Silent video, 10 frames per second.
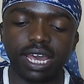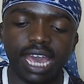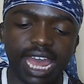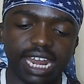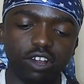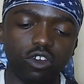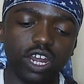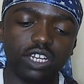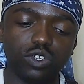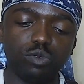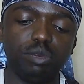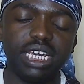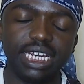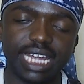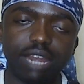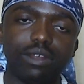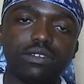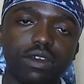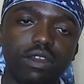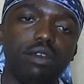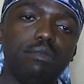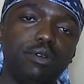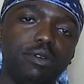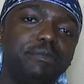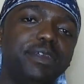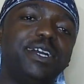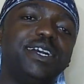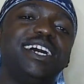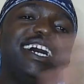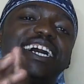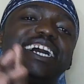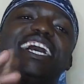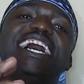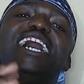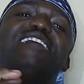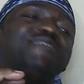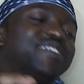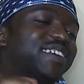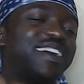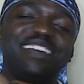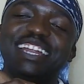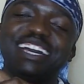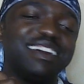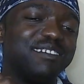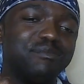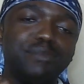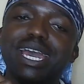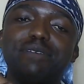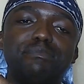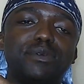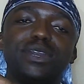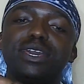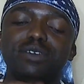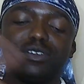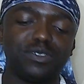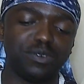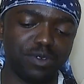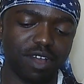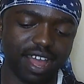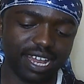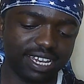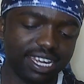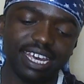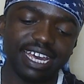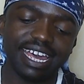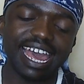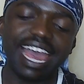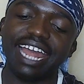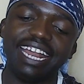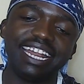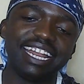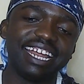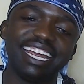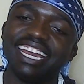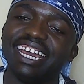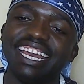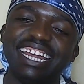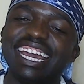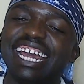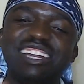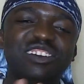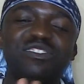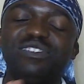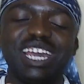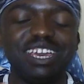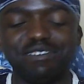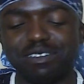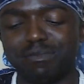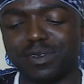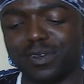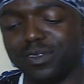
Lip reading: And according to me, that was horrible, bro. I'm sorry, that was bad, bro. It was too hot and it had no flavor, bro.